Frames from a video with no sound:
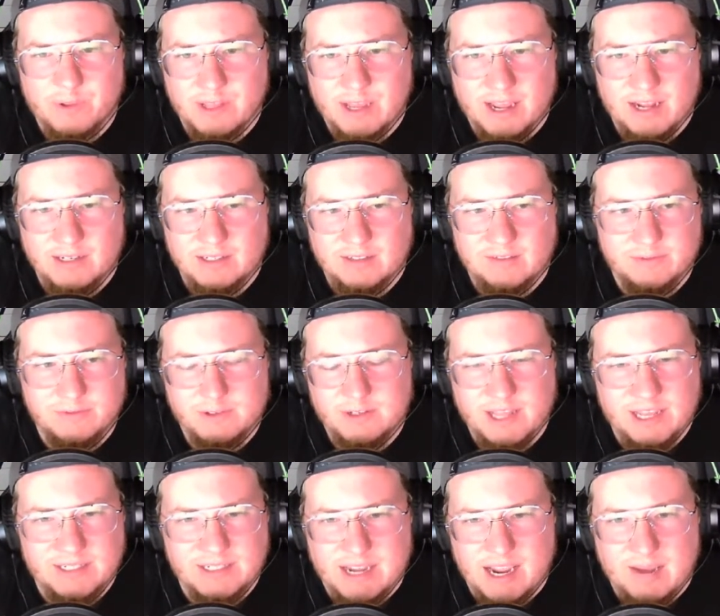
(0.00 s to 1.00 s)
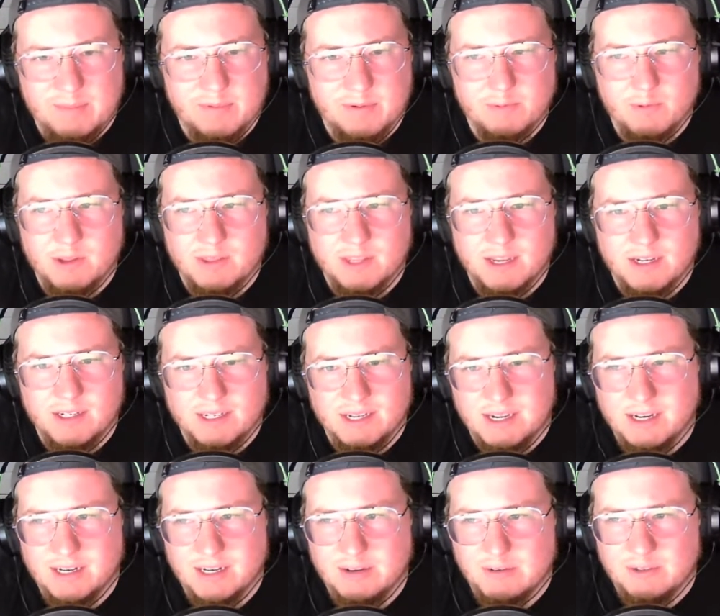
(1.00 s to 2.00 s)
that to happen, what they
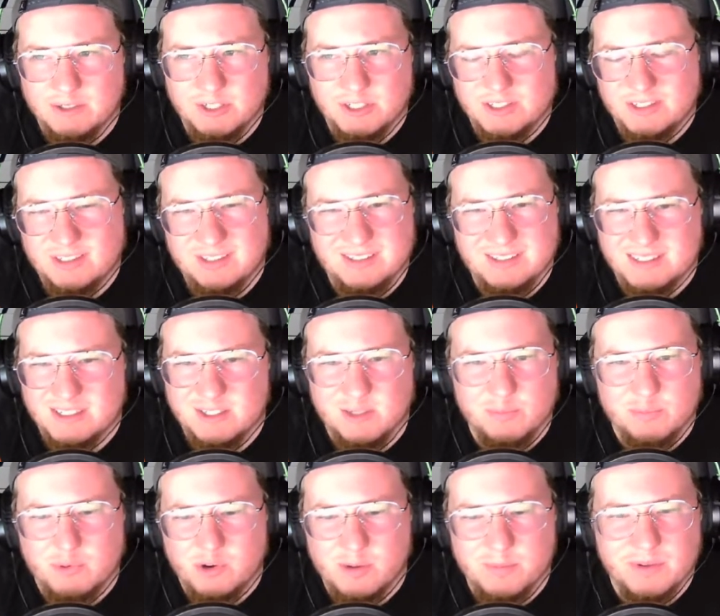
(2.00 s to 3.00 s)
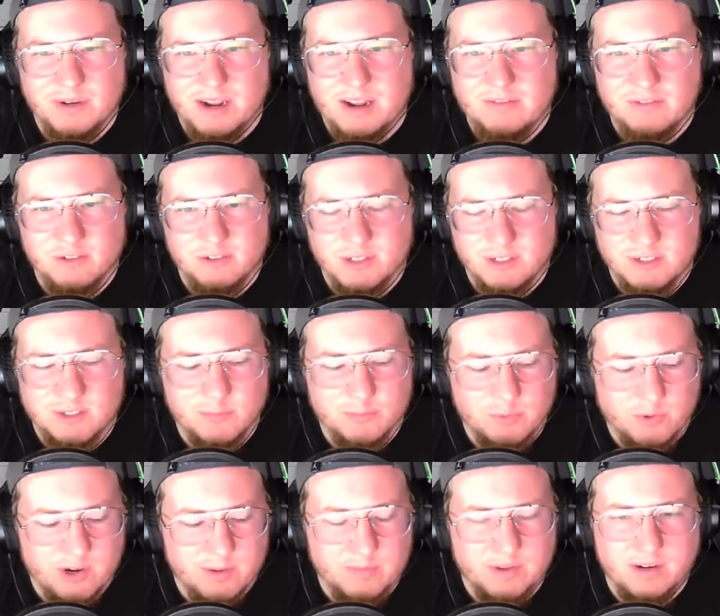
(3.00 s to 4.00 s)
did, and it was just disappointment after
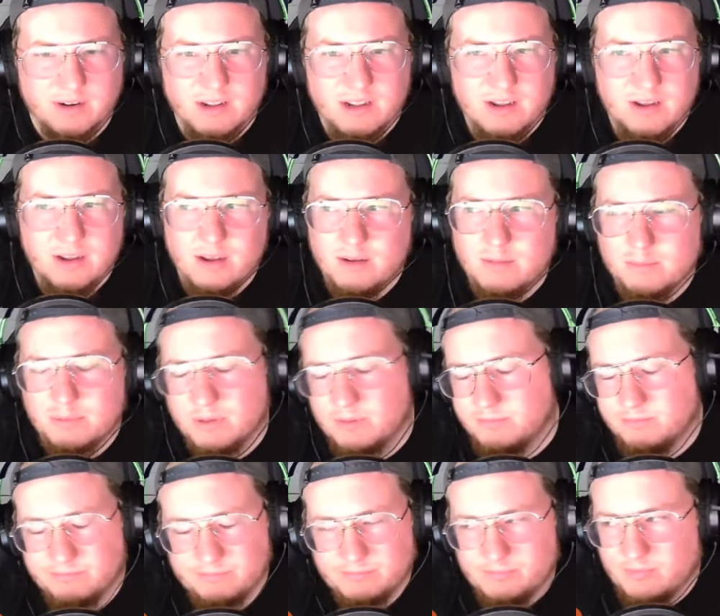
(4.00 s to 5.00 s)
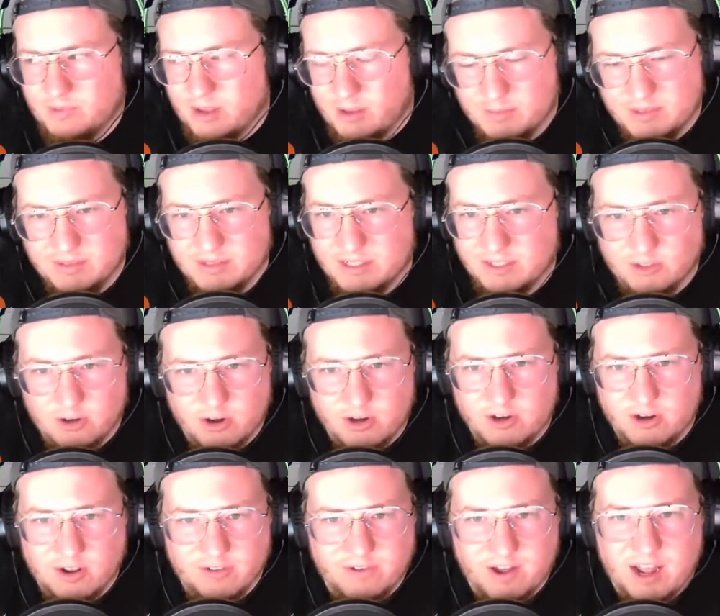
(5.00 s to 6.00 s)
disappointment. But I mean, they
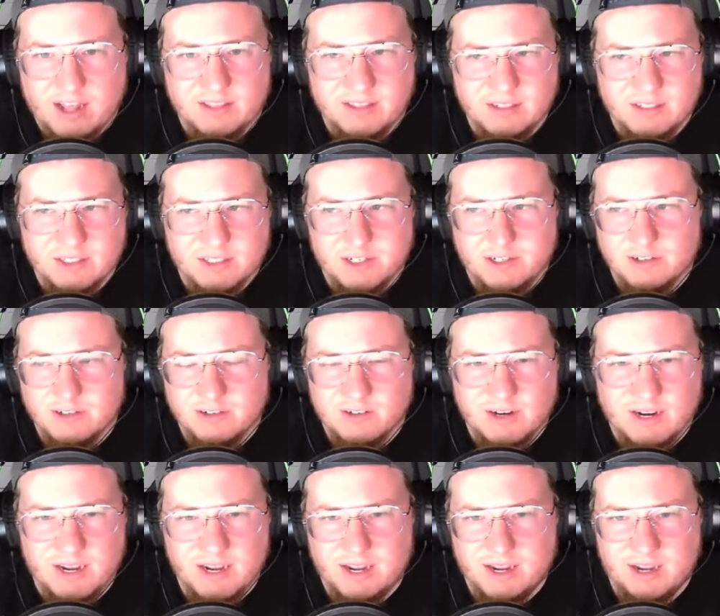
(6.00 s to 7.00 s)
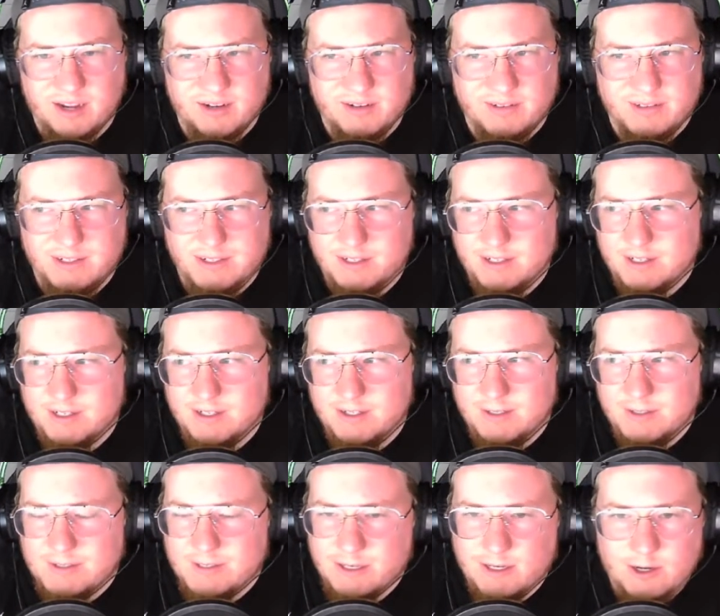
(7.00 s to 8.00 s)
started off hot this year, and they
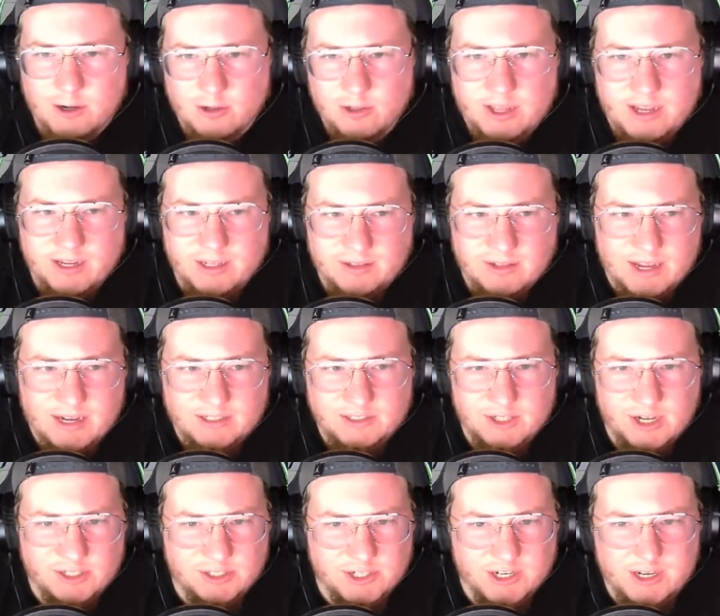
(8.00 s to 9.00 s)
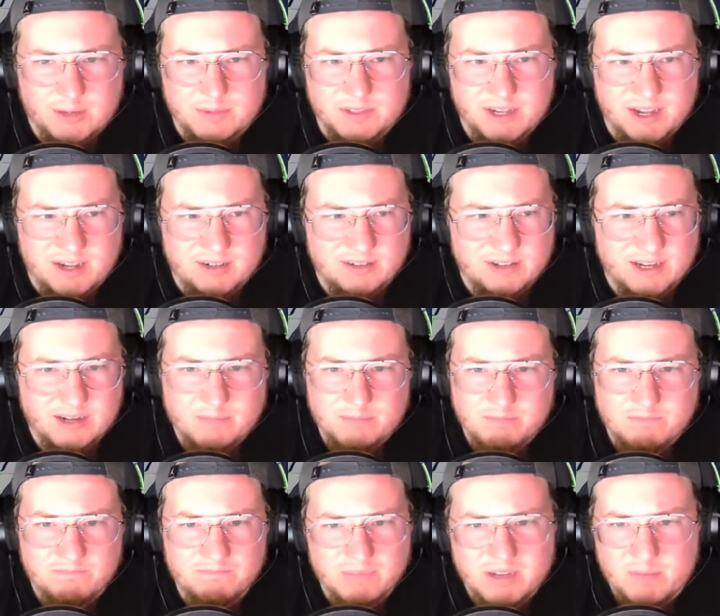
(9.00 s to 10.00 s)
started, you know, like Josh Jacobs said, like
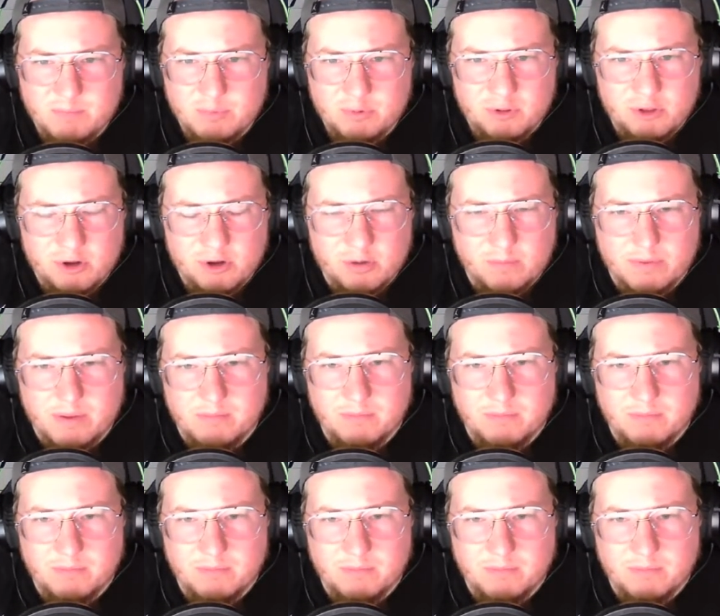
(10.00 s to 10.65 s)
people are a bit